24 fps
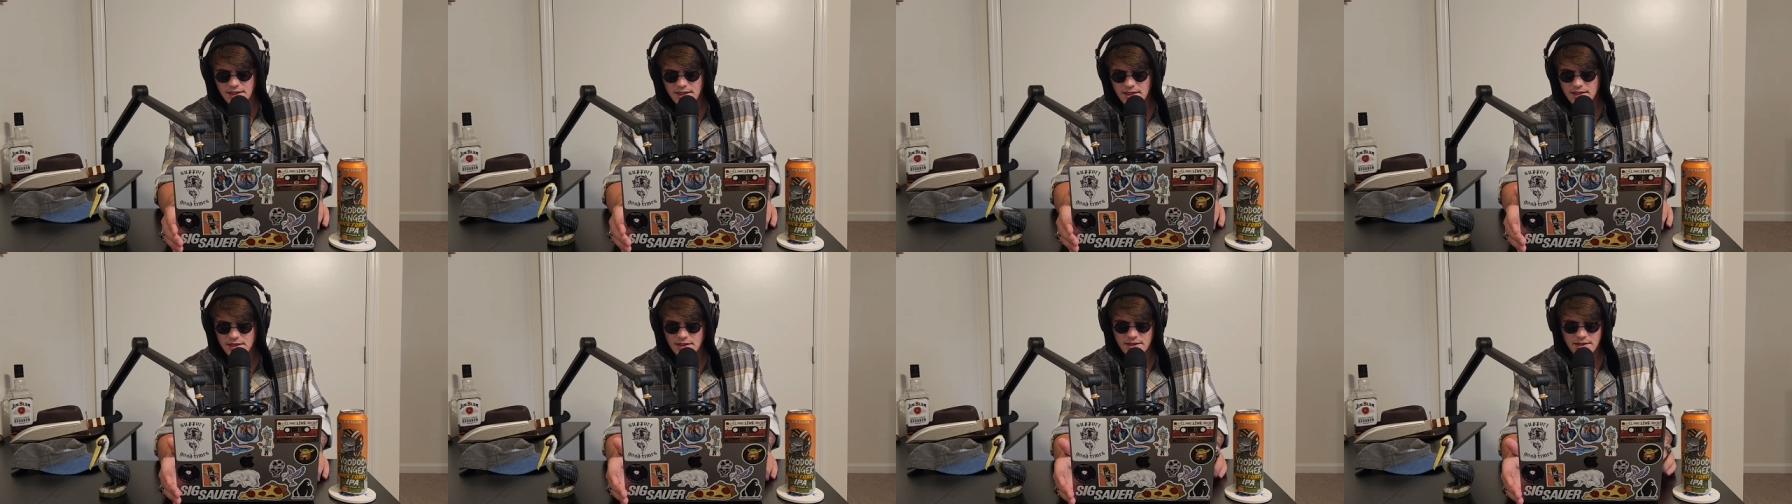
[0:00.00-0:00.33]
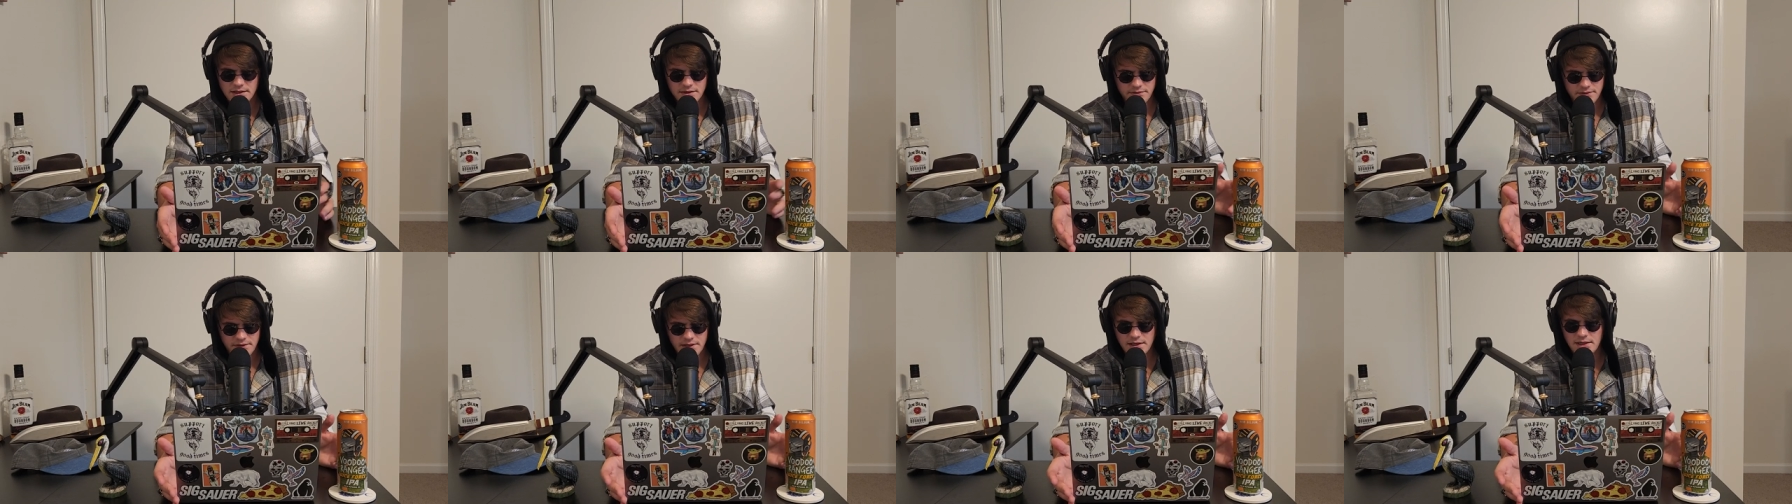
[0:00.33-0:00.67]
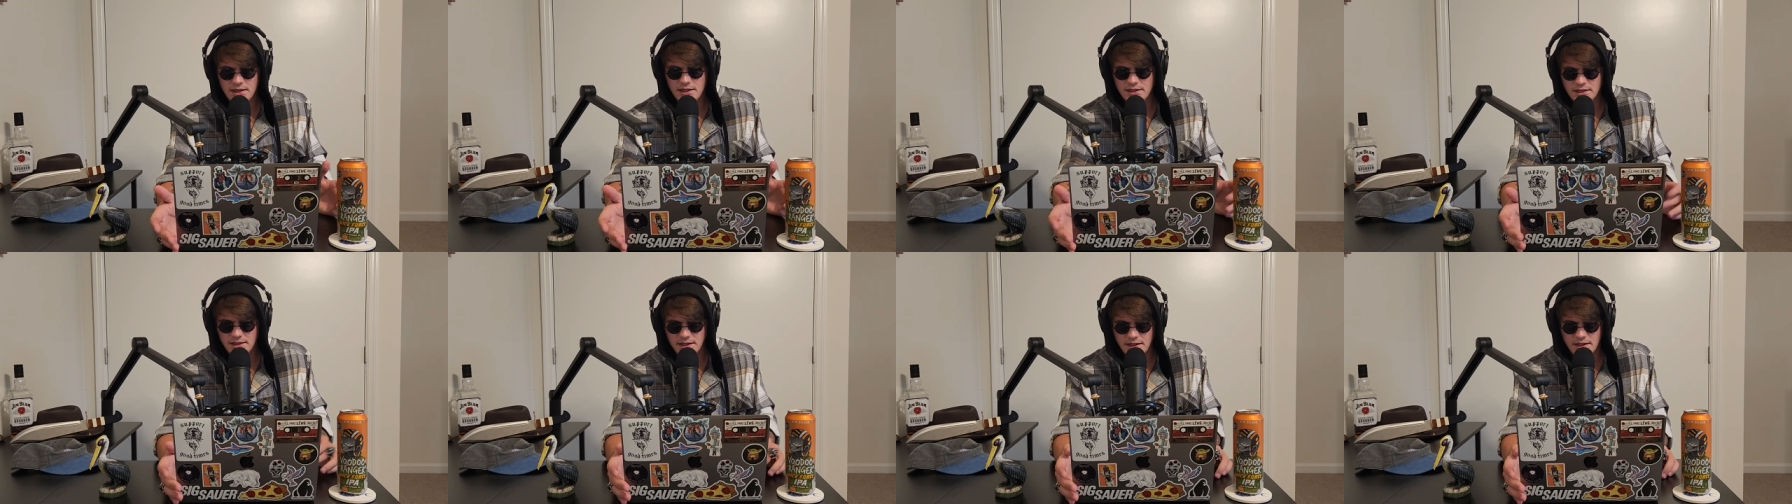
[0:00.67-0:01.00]
in a
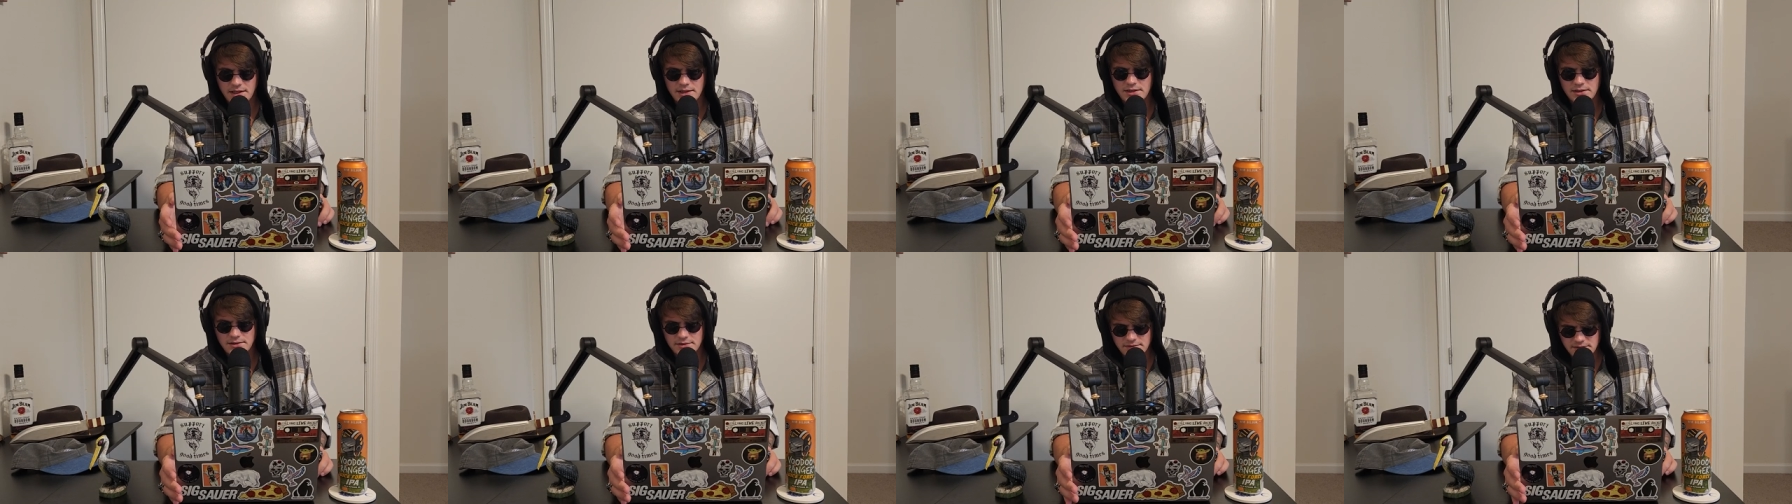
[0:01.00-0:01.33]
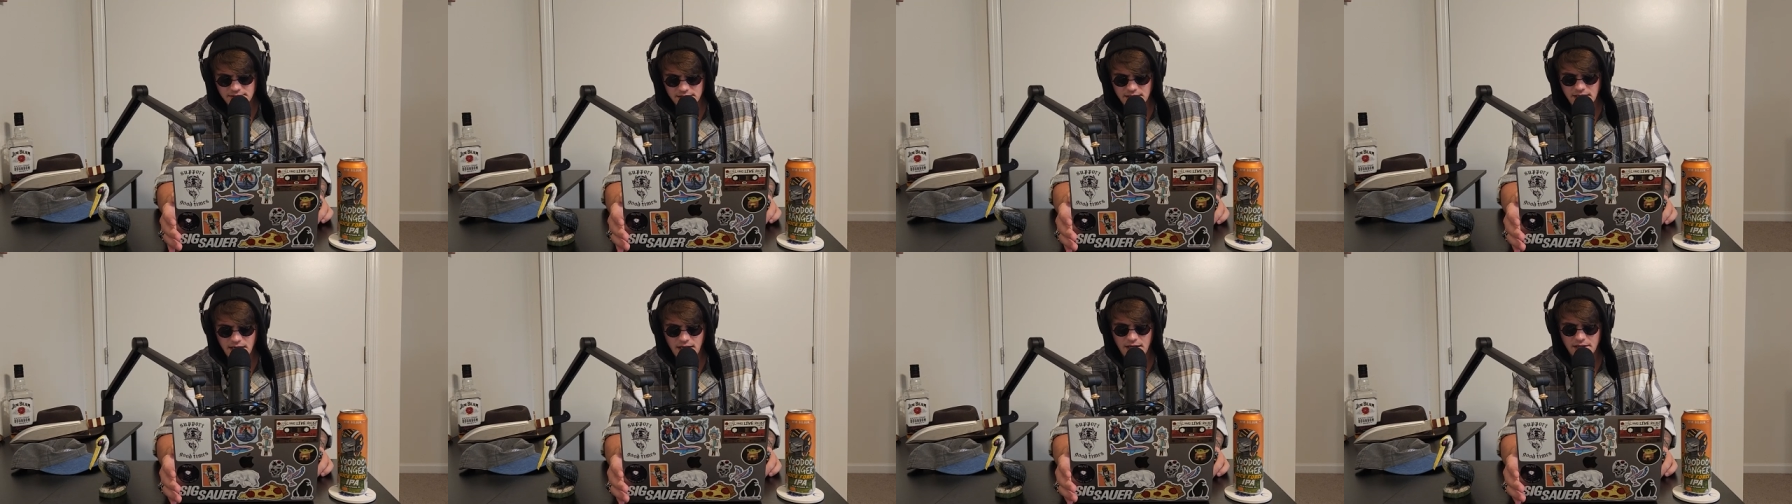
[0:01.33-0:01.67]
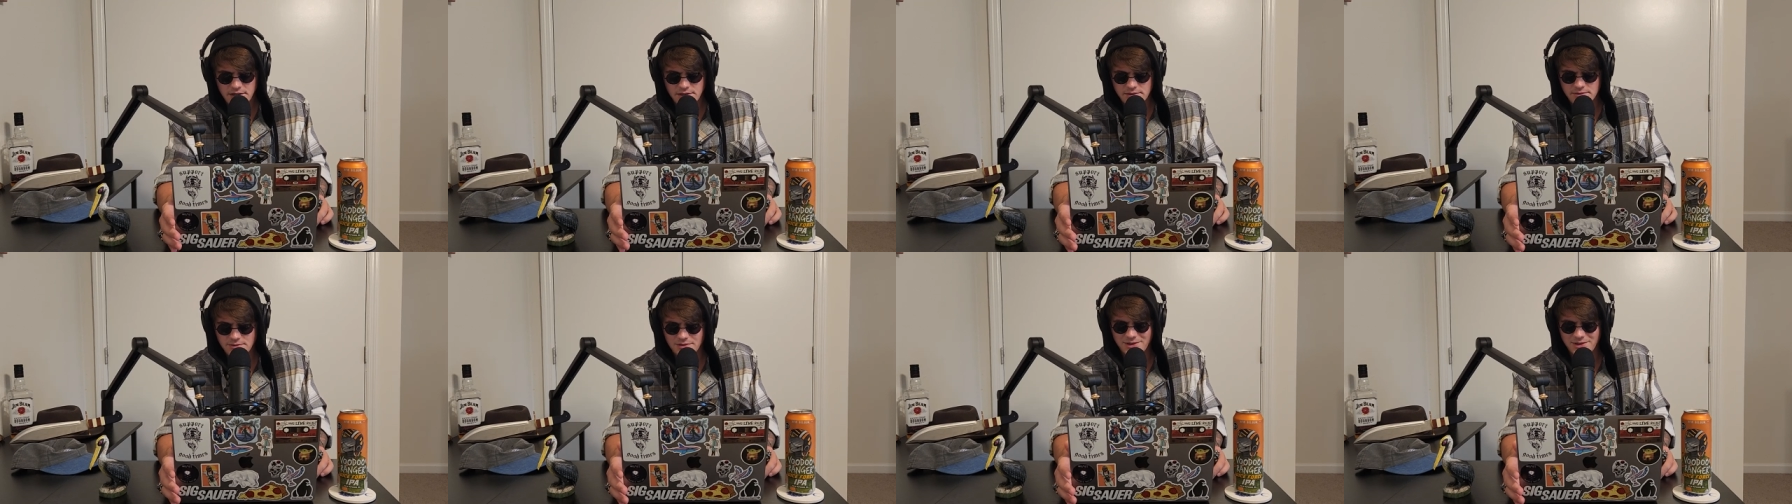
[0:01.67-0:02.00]
very like casual